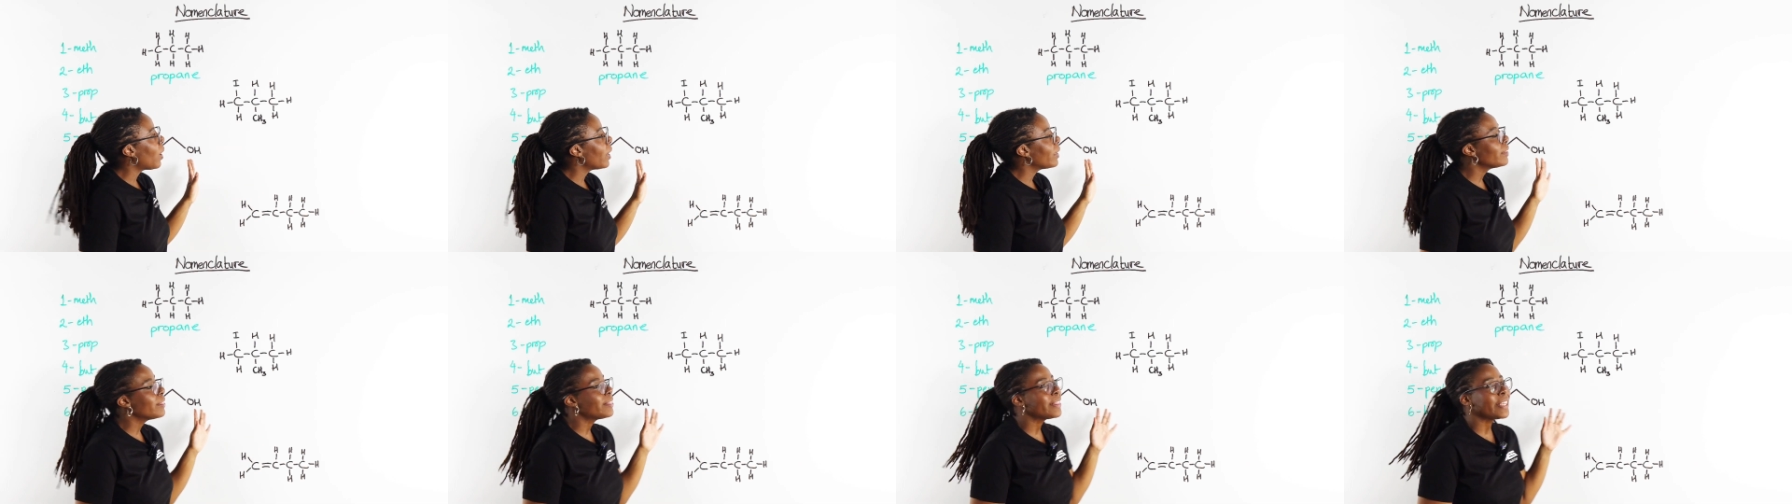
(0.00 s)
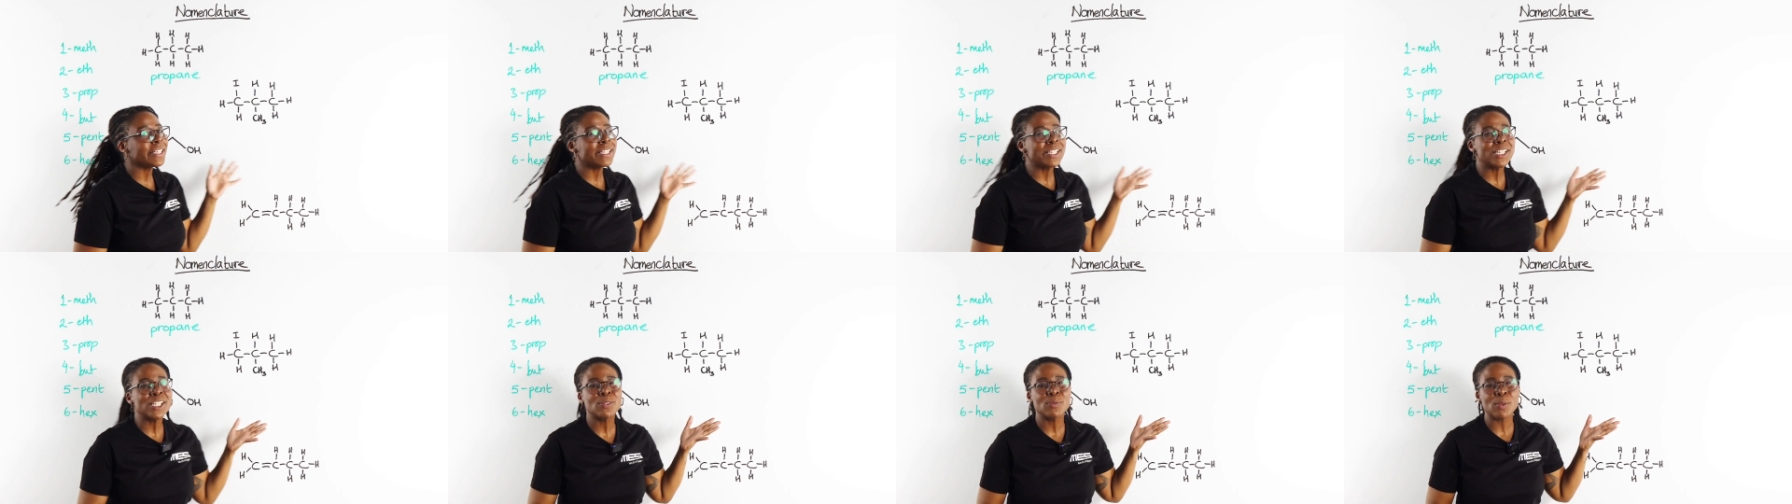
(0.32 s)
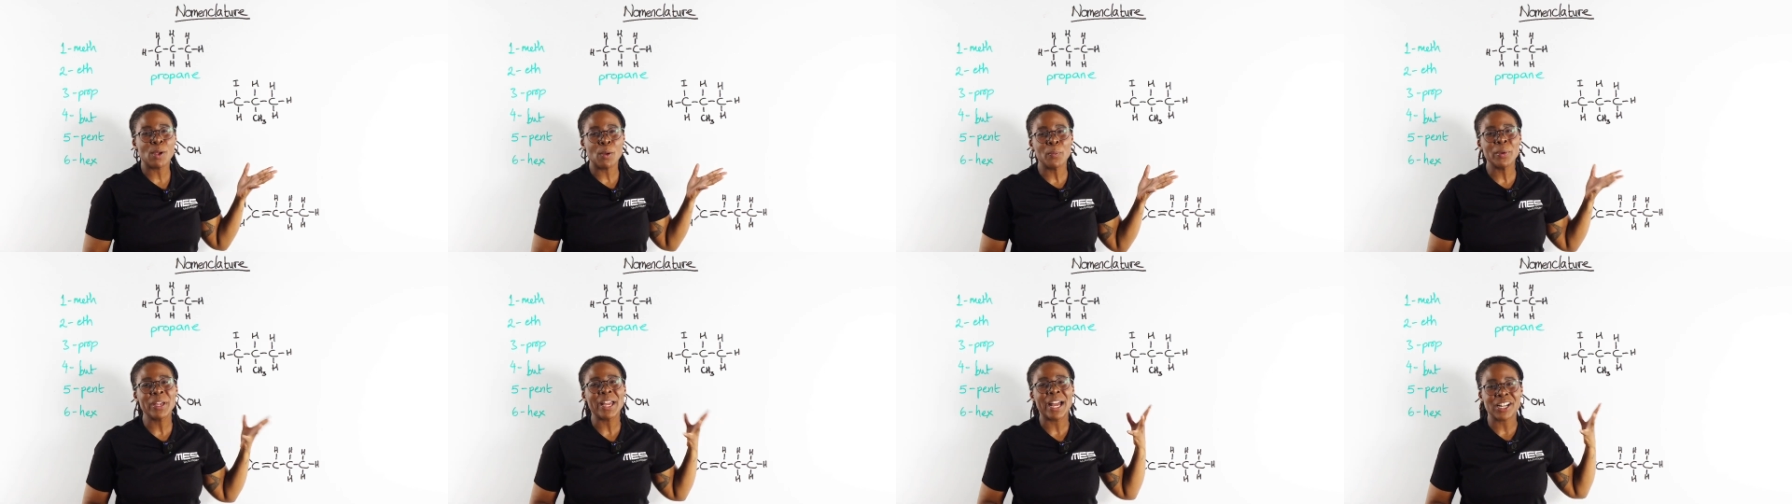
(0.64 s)
one, this is
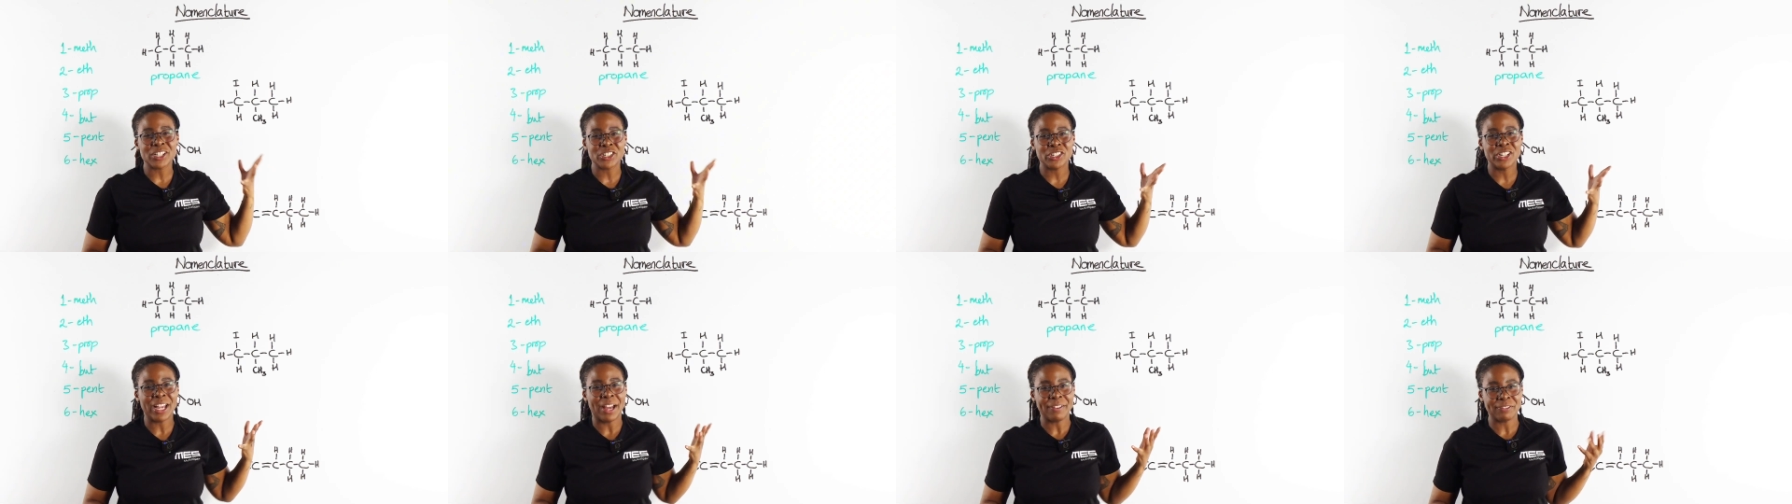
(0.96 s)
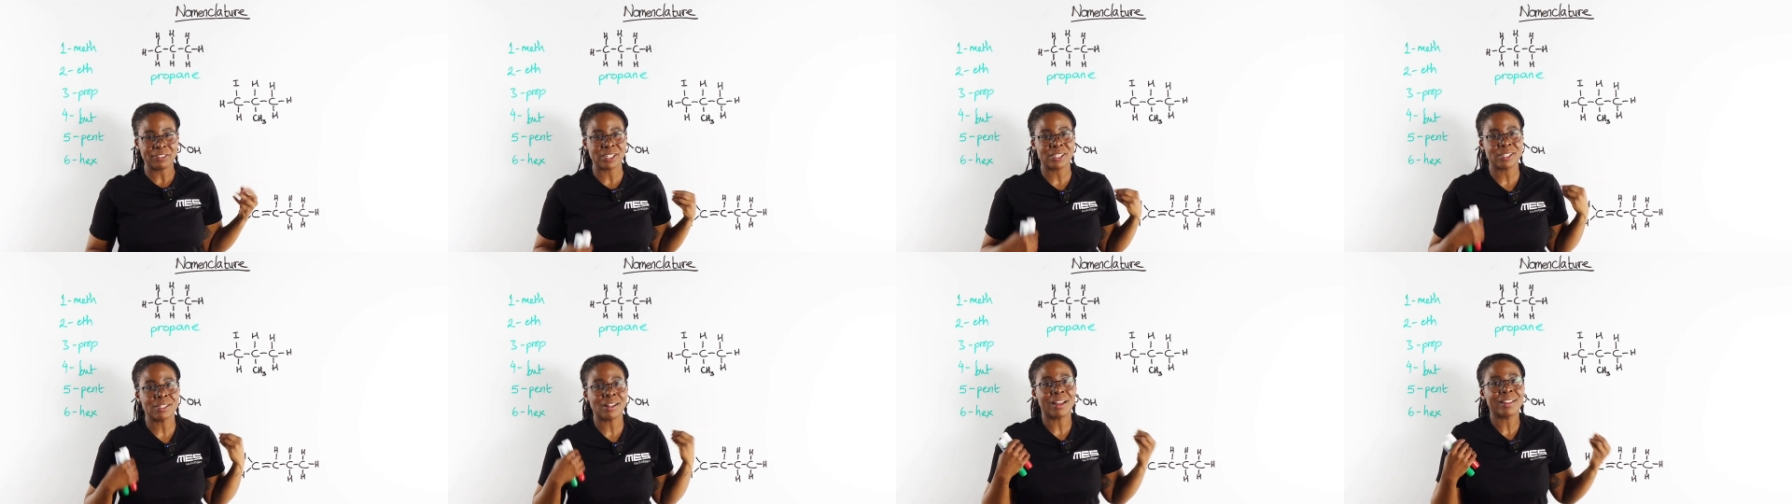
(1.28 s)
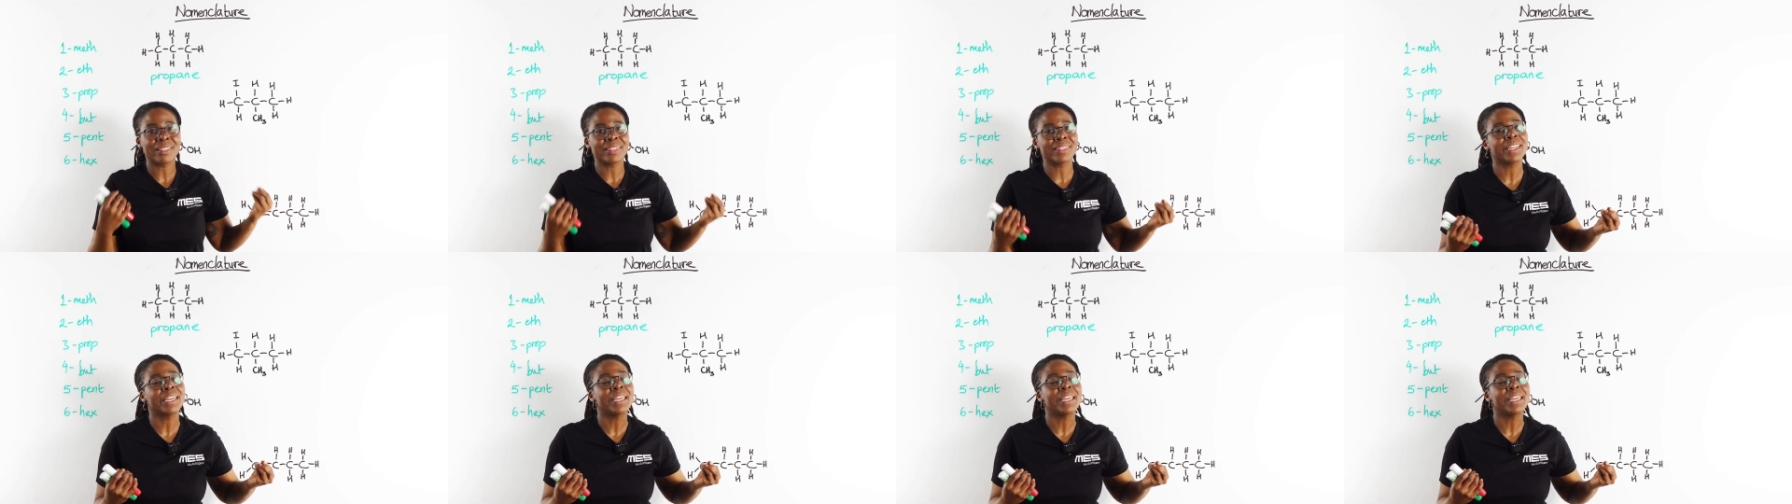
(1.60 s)
when we actually have to start